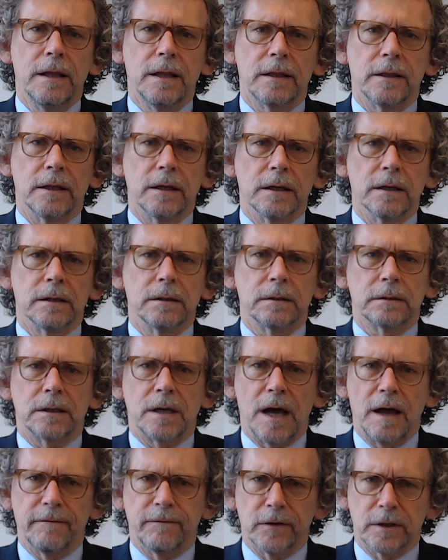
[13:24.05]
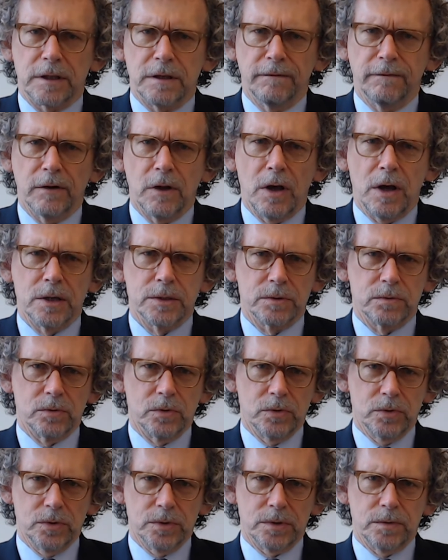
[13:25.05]
the conflict of laws
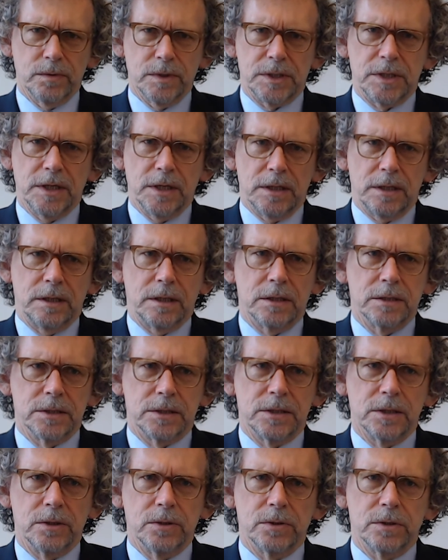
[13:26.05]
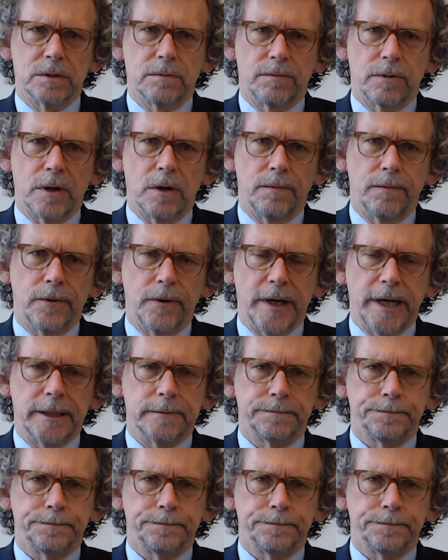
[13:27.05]
rules, which it considers appropriate.